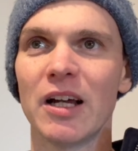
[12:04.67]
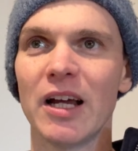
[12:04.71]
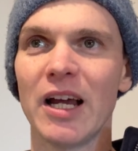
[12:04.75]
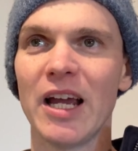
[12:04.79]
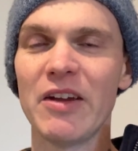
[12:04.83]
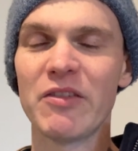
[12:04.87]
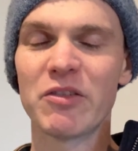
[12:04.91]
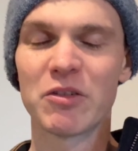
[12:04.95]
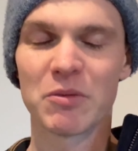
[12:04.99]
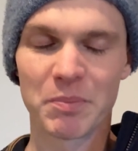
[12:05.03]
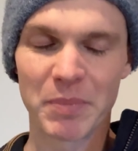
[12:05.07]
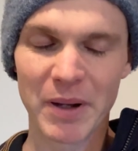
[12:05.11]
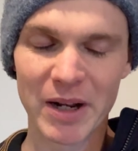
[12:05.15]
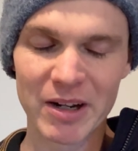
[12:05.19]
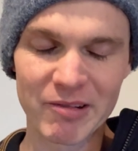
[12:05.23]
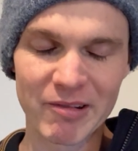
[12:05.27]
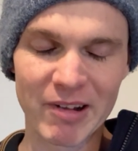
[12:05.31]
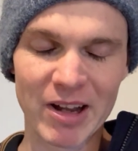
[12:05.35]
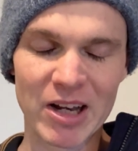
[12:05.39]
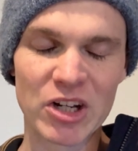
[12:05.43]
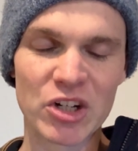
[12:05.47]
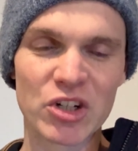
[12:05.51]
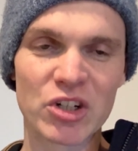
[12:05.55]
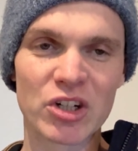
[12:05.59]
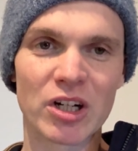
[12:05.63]
even better
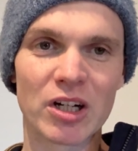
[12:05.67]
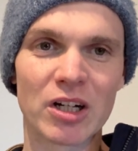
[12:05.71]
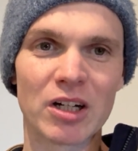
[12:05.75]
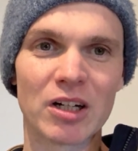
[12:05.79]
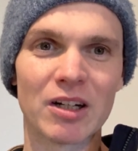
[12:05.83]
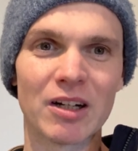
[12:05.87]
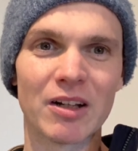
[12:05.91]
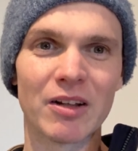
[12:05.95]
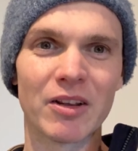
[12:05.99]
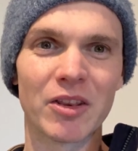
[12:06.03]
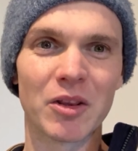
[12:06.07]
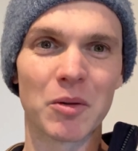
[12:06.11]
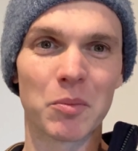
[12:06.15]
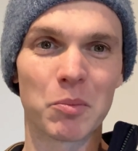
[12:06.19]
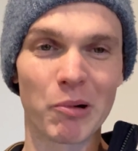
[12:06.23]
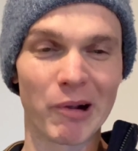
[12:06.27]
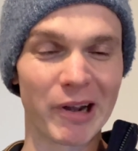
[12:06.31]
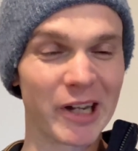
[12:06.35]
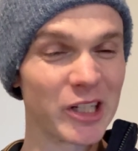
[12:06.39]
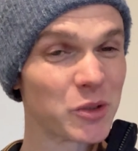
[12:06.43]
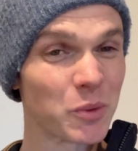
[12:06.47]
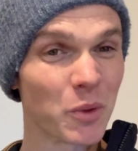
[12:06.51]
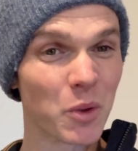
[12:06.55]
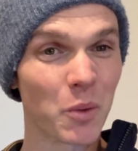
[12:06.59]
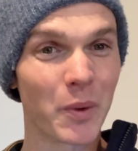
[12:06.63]
engine. The
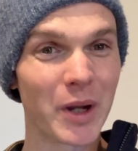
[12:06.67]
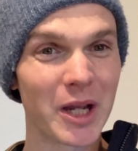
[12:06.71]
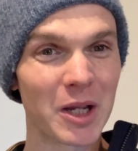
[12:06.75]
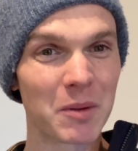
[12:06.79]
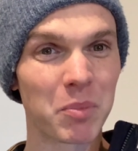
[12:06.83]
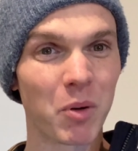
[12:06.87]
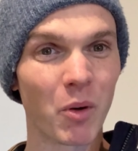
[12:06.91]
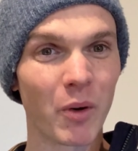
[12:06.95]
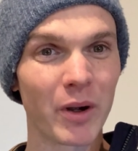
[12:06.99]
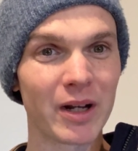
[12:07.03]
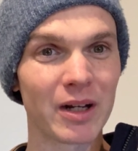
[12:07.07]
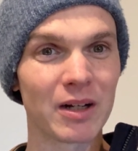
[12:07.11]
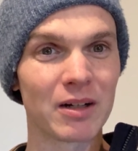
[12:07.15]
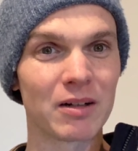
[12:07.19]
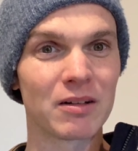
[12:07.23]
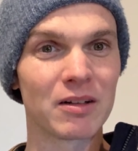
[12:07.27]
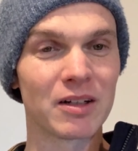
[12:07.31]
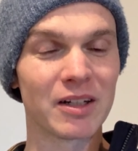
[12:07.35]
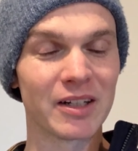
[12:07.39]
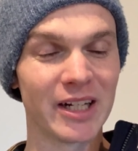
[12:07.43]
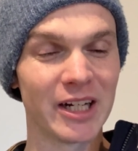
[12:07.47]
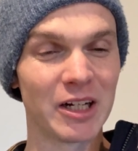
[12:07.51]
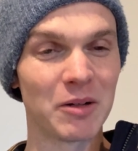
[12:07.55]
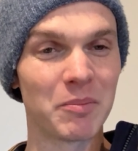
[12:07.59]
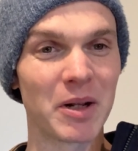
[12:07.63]
brakes were the weak point,
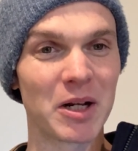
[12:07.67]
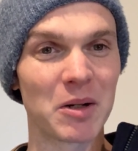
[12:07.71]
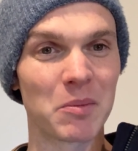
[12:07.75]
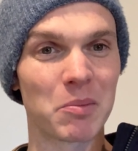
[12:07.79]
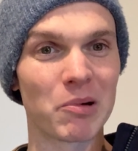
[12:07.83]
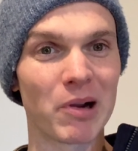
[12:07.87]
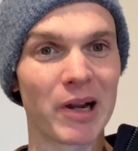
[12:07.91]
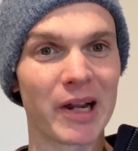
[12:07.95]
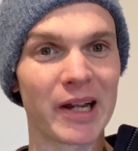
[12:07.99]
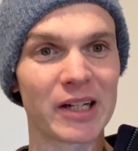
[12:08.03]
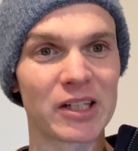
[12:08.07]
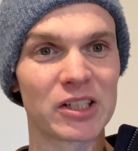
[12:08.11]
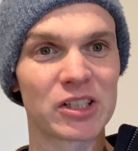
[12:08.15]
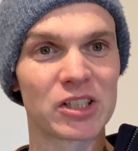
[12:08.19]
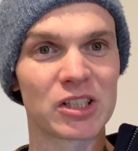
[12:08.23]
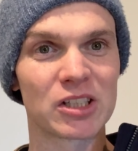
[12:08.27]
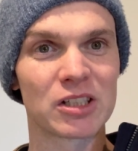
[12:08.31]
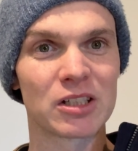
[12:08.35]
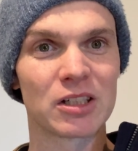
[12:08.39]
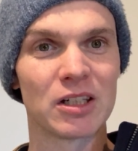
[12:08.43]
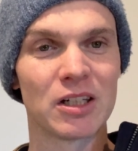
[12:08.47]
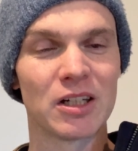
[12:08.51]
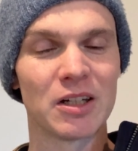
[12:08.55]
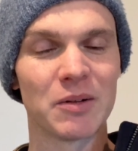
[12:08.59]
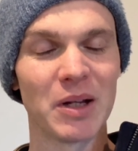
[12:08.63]
needed better
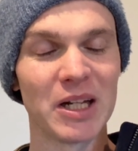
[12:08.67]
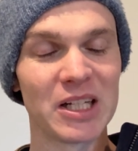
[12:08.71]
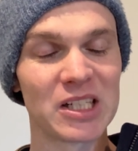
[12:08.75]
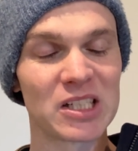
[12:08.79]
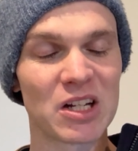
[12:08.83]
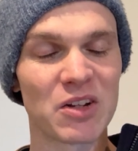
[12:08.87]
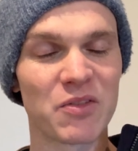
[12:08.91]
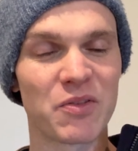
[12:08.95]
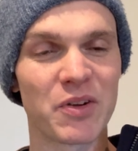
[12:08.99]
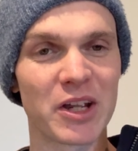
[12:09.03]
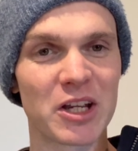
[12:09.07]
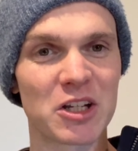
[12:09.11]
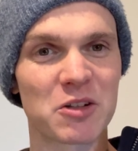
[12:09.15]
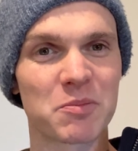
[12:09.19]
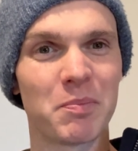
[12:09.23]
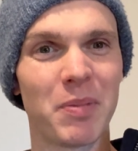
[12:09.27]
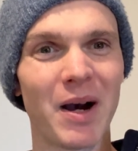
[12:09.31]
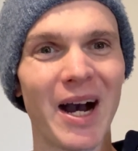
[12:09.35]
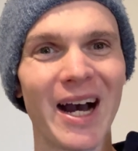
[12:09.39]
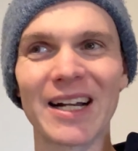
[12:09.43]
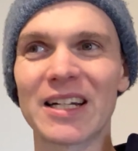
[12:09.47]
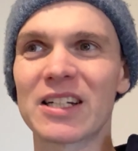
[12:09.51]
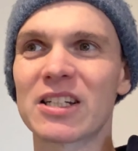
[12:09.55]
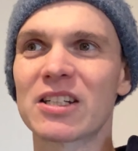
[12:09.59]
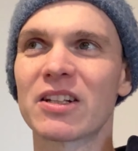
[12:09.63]
brakes, easily fixed.
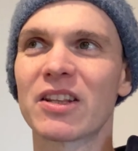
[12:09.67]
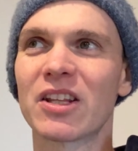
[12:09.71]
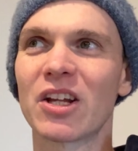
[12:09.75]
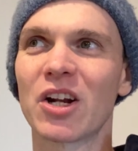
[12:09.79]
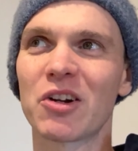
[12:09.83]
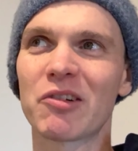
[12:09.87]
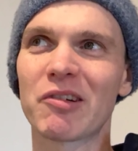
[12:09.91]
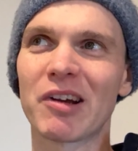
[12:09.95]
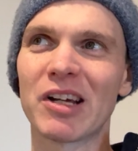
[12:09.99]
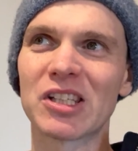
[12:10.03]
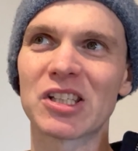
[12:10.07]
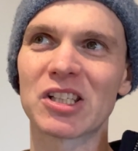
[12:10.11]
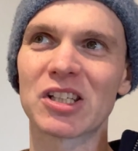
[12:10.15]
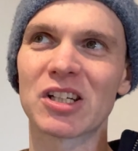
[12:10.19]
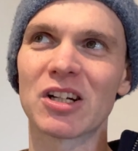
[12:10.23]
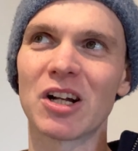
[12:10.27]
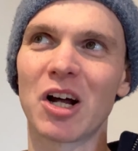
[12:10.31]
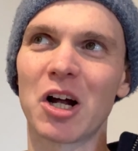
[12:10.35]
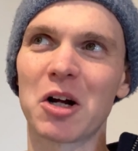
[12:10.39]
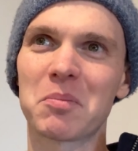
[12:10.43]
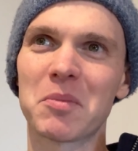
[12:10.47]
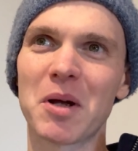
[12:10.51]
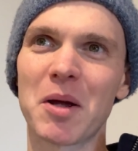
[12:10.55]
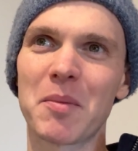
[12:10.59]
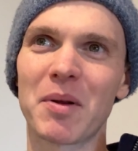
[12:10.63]
But the only reason
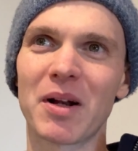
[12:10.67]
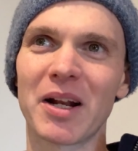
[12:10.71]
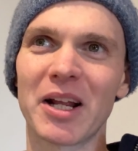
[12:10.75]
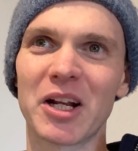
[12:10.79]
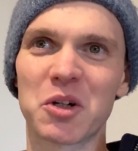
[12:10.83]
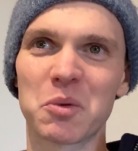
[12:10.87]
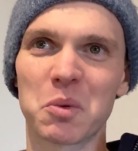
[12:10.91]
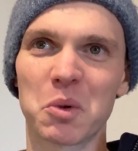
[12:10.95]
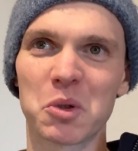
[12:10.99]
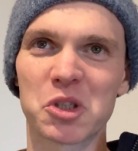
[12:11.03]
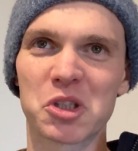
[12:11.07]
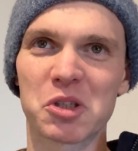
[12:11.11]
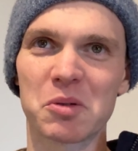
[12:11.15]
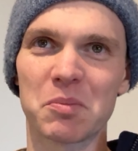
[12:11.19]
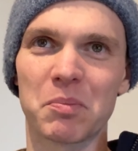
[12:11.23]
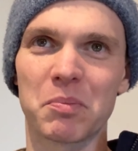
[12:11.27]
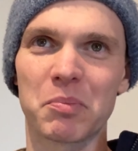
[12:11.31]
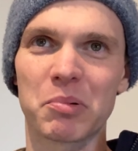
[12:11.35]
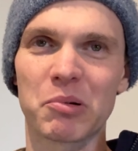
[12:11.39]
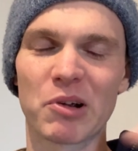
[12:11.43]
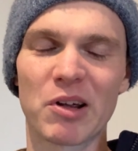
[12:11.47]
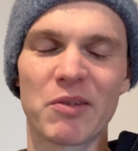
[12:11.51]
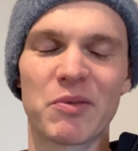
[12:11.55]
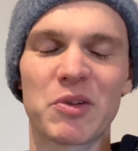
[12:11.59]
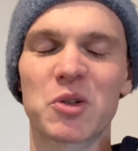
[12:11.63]
I'd maybe lean towards the
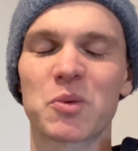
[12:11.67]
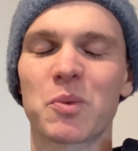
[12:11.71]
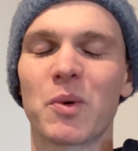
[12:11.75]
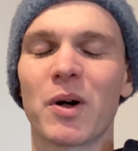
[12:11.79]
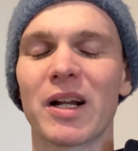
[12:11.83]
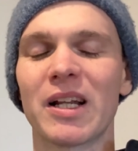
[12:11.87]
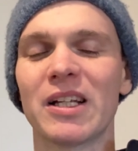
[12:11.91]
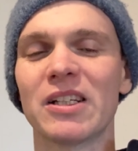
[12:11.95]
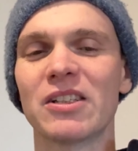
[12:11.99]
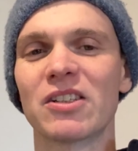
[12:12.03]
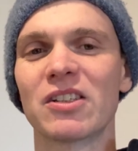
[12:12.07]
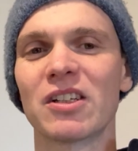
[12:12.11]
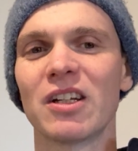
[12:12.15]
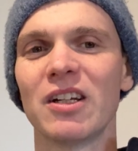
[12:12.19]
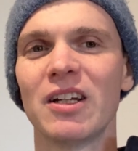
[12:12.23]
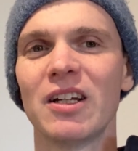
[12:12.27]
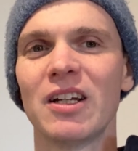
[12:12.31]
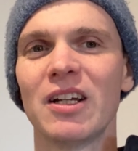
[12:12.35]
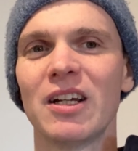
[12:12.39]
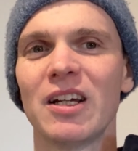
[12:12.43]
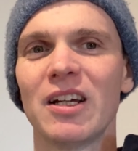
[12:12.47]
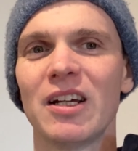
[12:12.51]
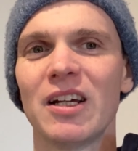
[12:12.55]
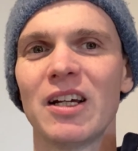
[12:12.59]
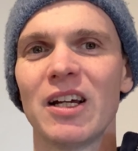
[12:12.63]
previous one is
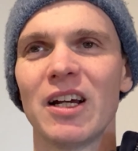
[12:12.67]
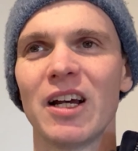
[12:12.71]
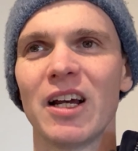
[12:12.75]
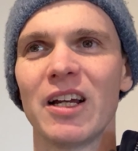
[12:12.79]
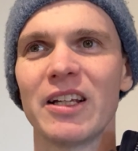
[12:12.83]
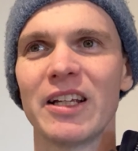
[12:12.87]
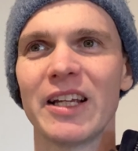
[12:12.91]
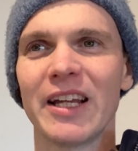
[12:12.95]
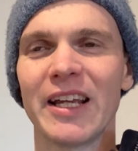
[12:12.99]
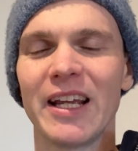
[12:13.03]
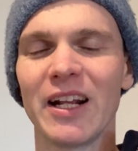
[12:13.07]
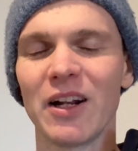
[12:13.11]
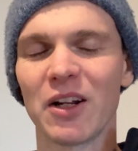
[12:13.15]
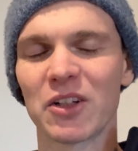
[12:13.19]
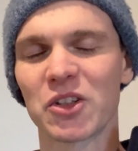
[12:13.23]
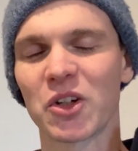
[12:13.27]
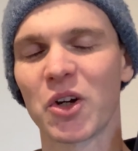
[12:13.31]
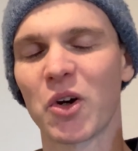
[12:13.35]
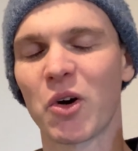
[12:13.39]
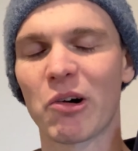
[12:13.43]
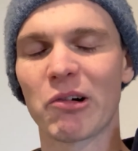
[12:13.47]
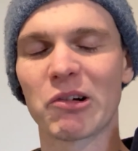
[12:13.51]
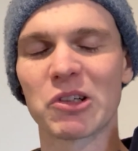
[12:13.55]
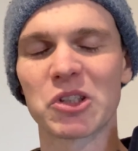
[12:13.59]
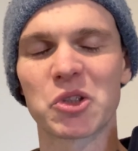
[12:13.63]
you hear lots of
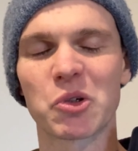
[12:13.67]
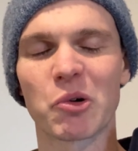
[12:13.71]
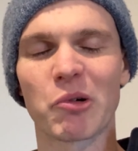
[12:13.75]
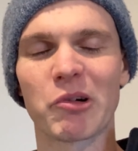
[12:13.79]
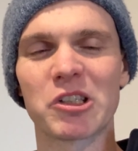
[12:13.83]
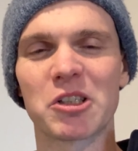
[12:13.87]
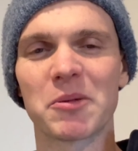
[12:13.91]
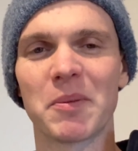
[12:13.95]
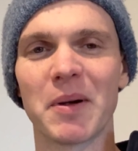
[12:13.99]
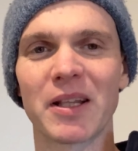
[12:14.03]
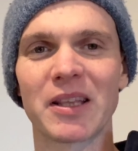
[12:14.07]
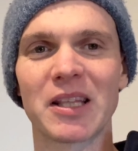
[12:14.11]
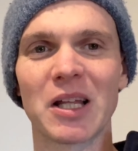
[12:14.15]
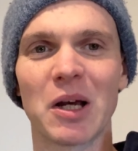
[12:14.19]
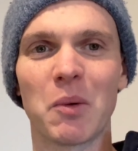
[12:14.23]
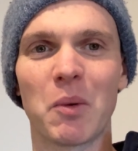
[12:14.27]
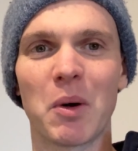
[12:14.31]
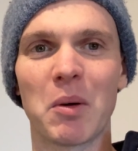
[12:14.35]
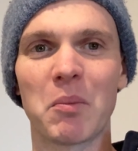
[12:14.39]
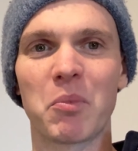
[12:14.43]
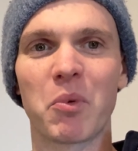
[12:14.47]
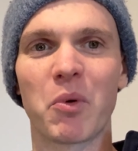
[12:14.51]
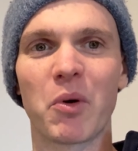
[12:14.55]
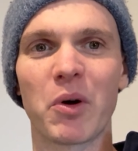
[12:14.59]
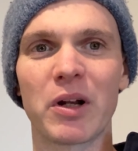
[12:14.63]
horror stories about that
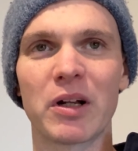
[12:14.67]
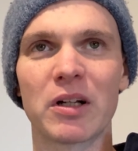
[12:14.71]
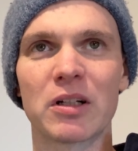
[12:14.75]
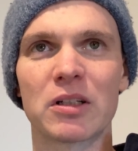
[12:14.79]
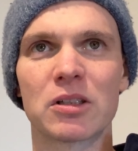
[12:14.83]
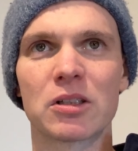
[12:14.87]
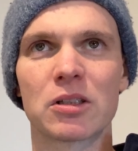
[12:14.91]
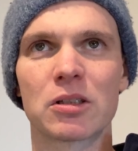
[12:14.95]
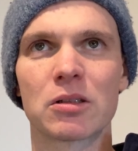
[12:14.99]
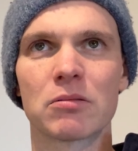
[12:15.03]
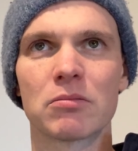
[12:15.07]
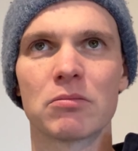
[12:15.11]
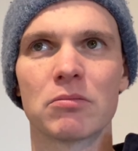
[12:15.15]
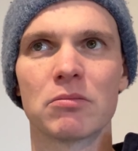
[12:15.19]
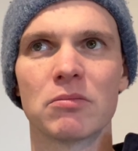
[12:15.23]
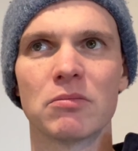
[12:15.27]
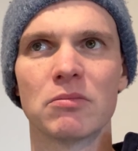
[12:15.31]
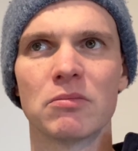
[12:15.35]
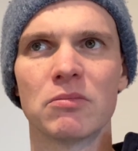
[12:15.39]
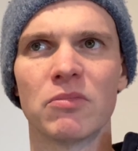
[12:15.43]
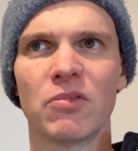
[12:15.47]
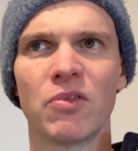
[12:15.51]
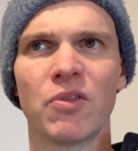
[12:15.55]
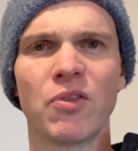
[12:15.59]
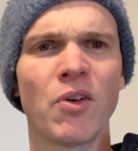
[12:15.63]
1.5
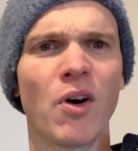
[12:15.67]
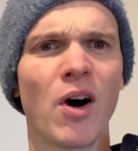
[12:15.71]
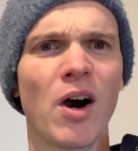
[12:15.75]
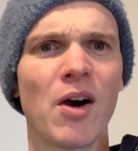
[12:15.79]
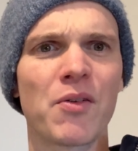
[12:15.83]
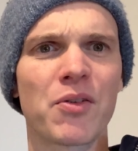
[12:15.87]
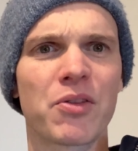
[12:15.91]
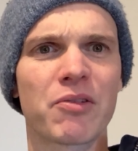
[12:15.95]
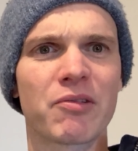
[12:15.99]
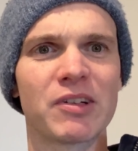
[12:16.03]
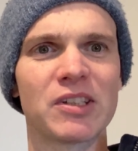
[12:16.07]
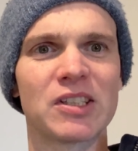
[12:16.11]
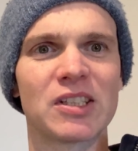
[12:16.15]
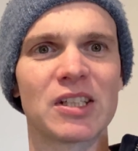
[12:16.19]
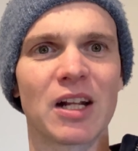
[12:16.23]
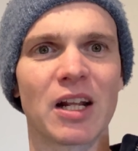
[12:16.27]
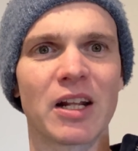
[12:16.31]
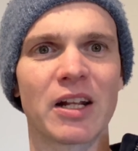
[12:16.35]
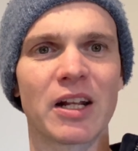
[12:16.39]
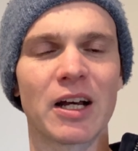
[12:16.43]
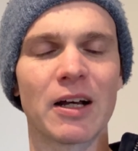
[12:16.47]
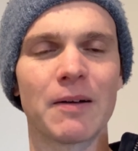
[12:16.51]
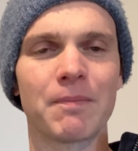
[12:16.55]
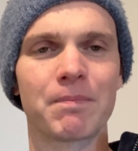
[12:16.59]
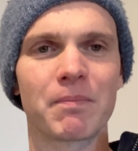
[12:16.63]

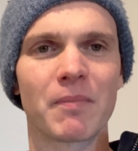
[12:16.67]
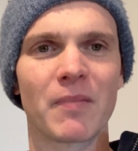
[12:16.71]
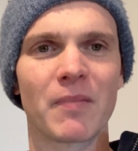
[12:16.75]
3-cylinder,